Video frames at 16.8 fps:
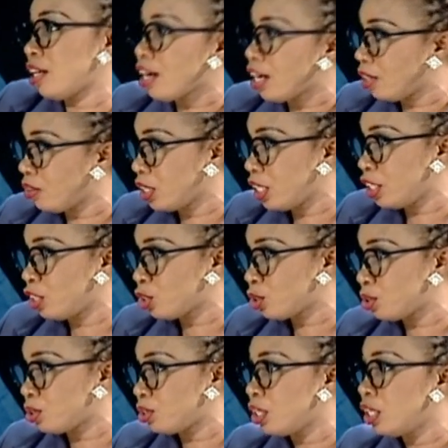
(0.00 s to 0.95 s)

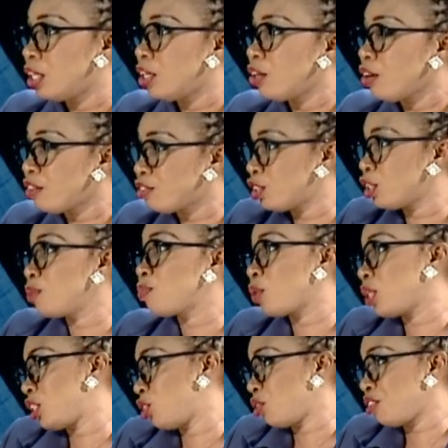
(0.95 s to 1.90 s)
allocation of
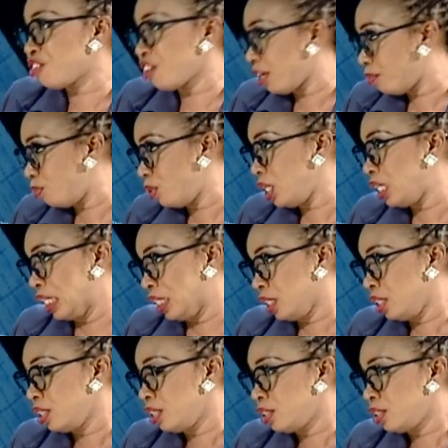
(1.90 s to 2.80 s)
$3.35 billion